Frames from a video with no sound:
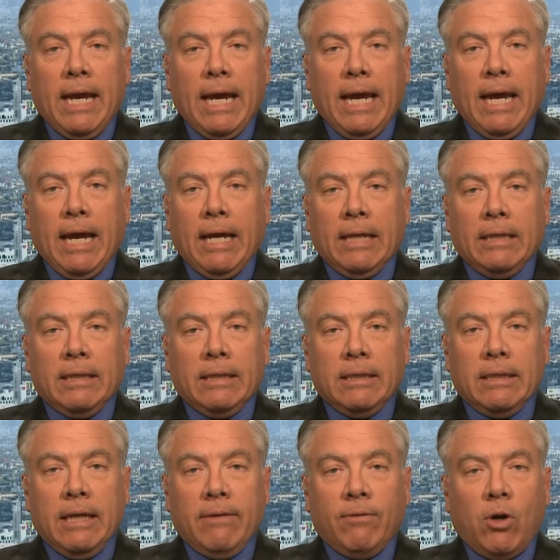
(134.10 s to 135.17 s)
And
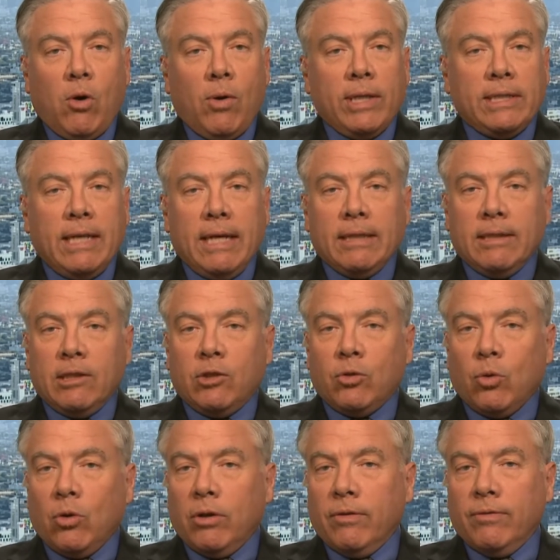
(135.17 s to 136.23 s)
they've always had this
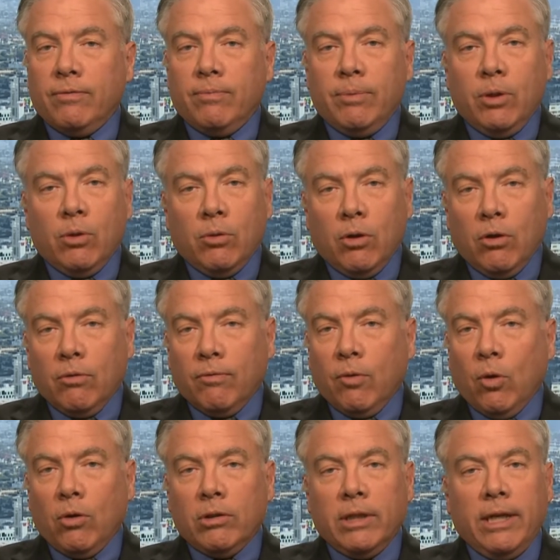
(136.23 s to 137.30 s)
sort of,
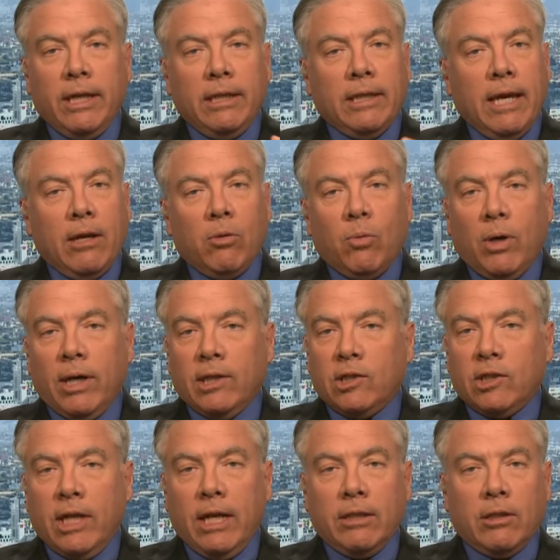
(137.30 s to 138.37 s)
overtly, they don't want to
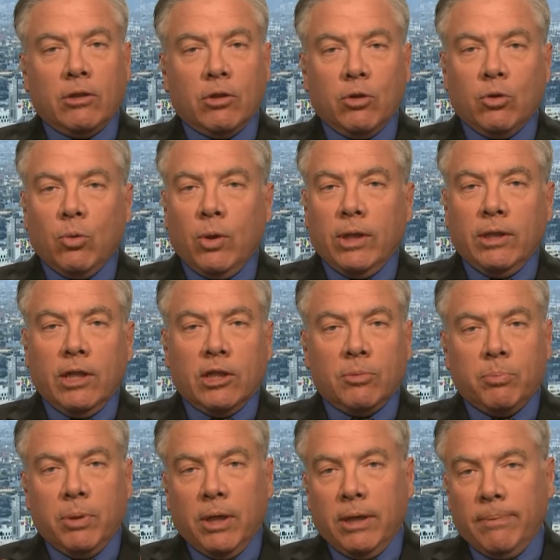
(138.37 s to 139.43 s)
say that they're doing this,
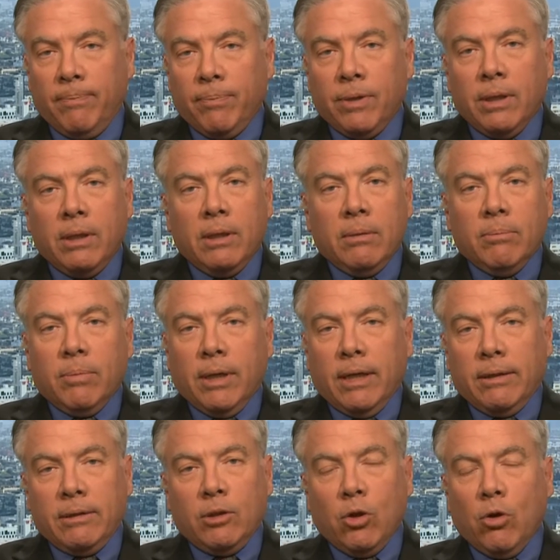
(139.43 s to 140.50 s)
but
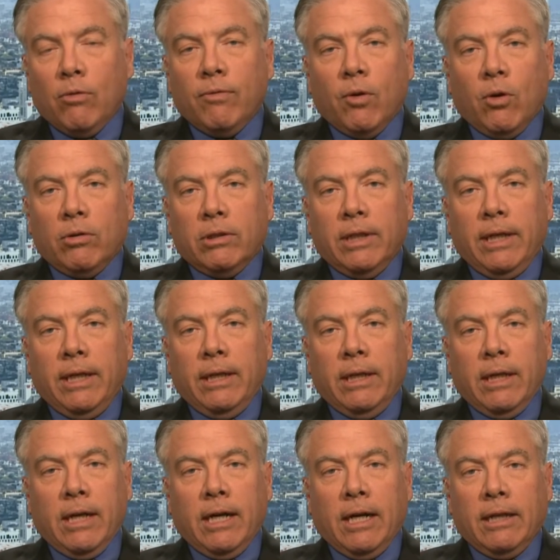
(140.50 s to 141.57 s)

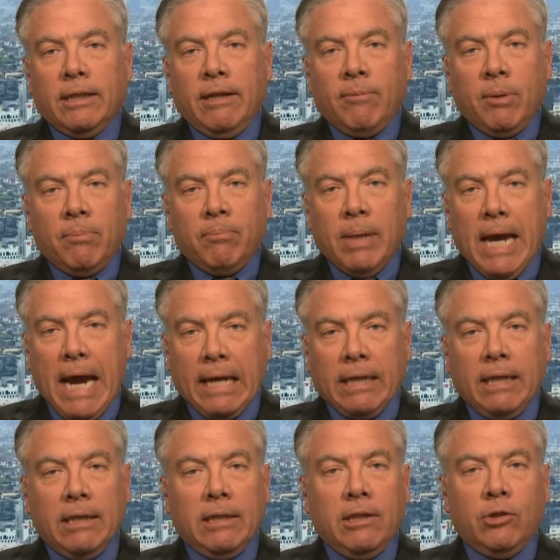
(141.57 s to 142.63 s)
covertly, they've been
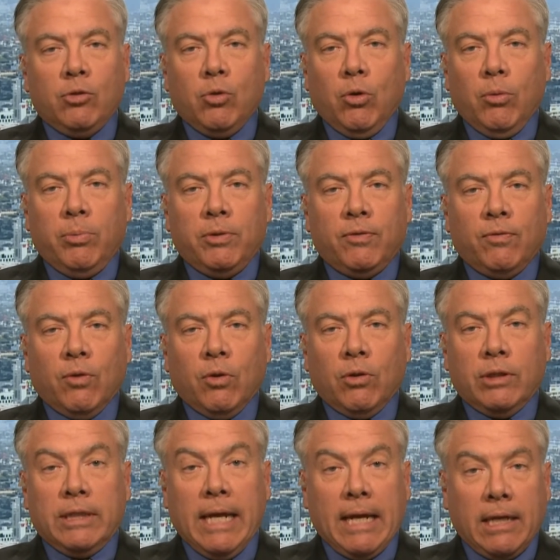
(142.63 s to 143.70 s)
backing these groups for
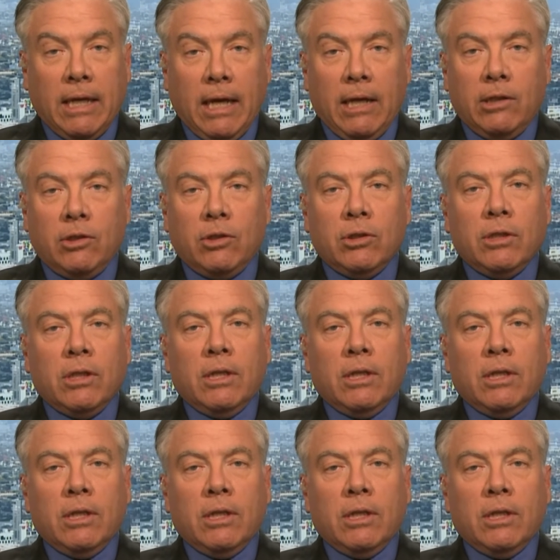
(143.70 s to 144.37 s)
decades,